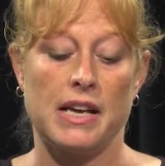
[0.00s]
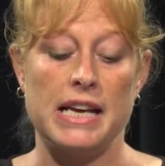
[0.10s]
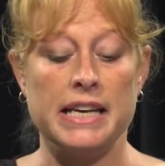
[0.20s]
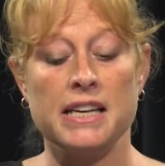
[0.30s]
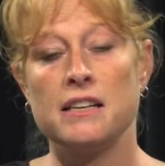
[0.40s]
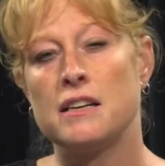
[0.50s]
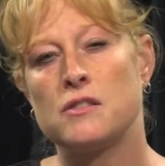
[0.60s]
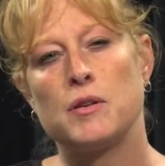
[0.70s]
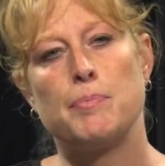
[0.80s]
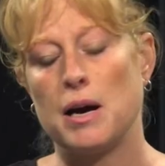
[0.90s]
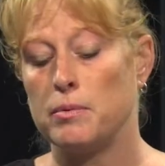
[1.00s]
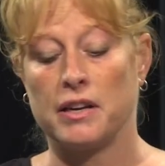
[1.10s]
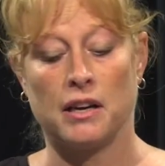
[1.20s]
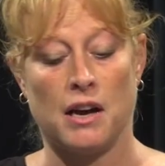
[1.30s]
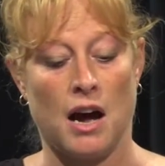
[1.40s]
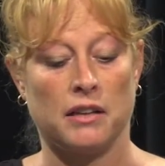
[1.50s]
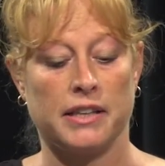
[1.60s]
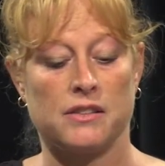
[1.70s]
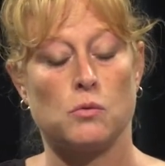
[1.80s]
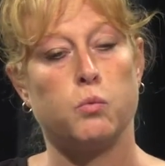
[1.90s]
He and his Republican
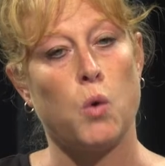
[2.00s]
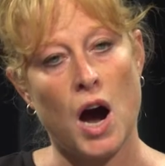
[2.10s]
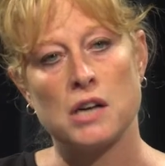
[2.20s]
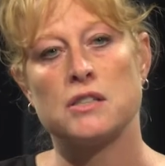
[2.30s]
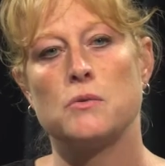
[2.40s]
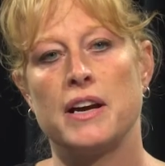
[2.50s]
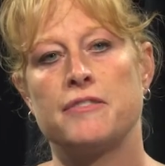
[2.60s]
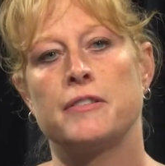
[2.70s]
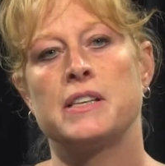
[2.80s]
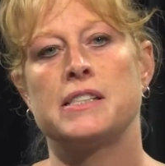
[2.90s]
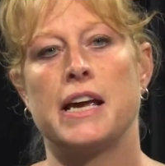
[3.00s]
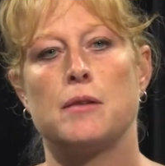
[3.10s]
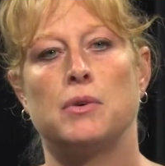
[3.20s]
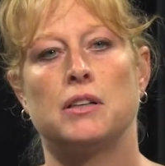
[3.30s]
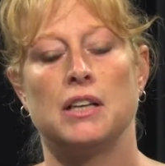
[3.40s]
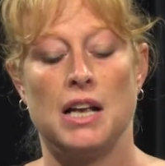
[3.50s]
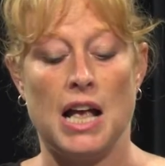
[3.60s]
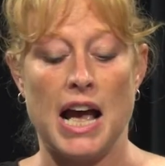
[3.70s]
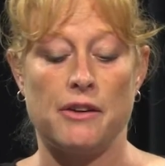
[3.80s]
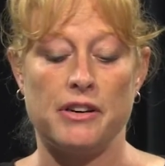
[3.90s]
colleagues walked away from the table
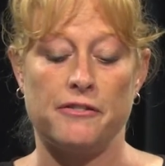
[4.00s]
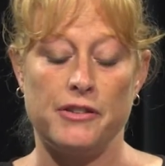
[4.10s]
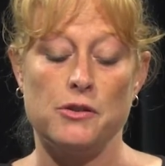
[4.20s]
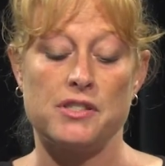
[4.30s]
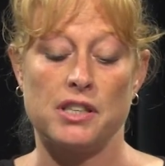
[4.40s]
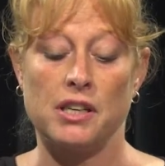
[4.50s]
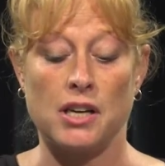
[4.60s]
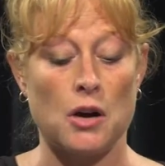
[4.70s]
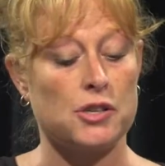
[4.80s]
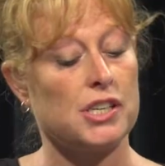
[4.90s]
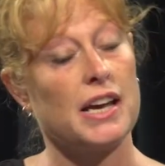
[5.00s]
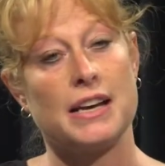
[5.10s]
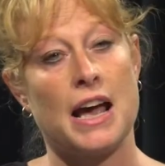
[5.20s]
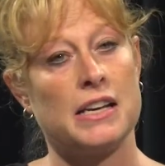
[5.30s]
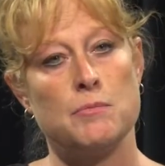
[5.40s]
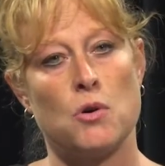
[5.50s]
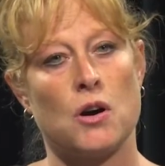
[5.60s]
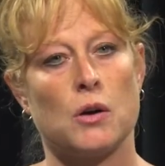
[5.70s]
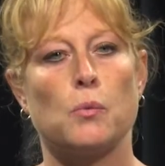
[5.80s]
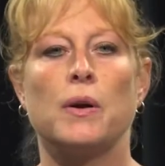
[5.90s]
and refused to negotiate
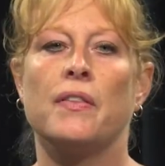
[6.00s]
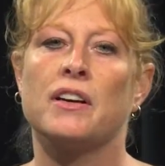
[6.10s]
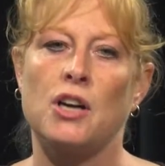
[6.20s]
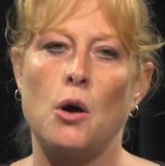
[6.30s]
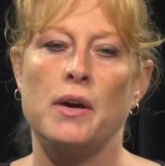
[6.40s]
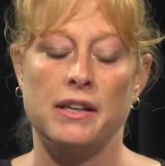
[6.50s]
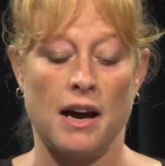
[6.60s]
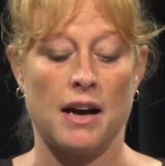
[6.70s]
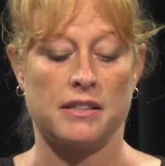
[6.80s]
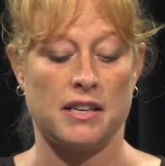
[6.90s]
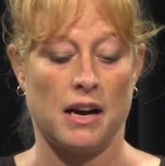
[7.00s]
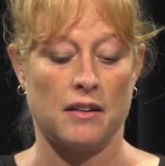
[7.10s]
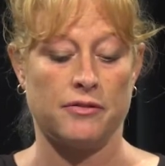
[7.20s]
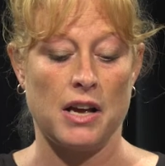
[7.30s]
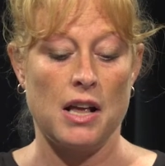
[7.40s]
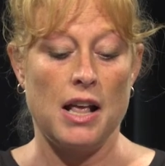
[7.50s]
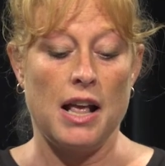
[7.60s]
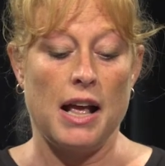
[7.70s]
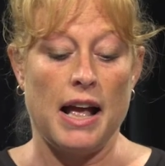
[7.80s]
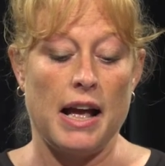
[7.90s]
anymore when the going got tough
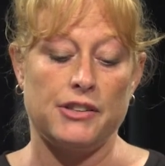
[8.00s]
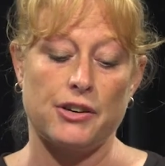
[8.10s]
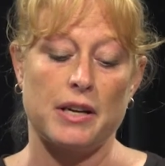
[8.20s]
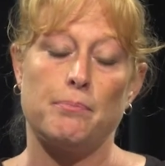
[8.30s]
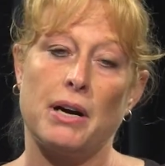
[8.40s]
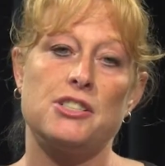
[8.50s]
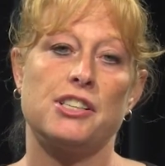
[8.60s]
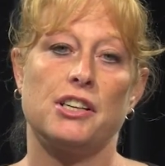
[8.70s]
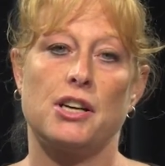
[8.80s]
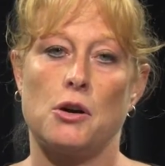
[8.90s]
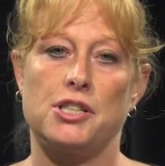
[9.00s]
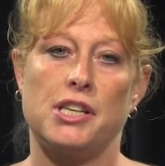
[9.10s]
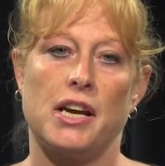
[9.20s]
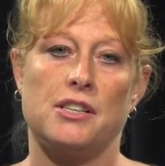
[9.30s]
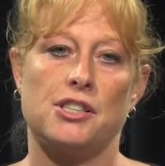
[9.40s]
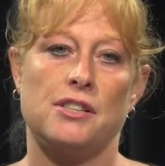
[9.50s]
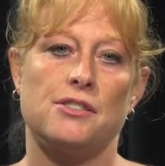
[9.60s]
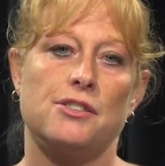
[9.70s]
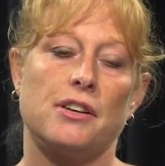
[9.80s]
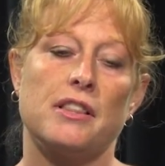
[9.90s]
during budget negotiations
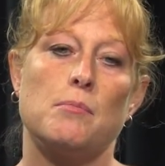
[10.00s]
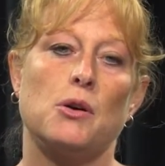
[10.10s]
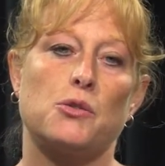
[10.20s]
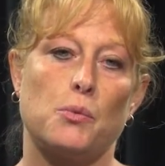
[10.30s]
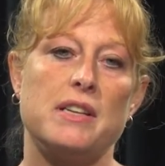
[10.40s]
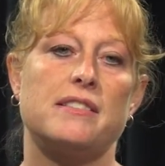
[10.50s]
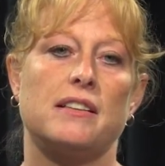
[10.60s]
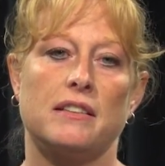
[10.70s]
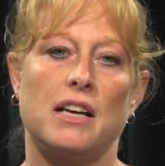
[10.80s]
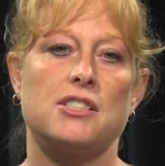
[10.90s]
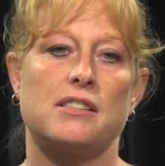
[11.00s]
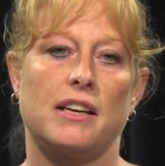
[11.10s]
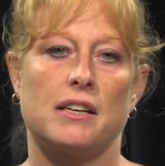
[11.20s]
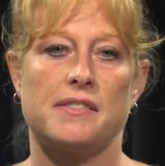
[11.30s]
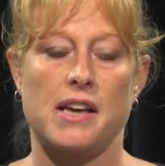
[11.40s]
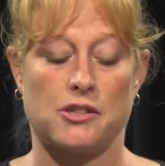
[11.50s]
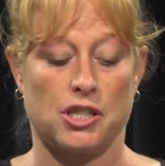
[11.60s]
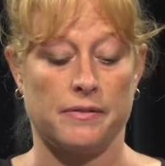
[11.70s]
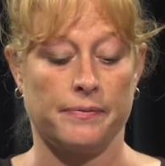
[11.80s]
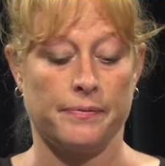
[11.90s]
during the most recent legislative
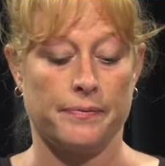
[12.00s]
session.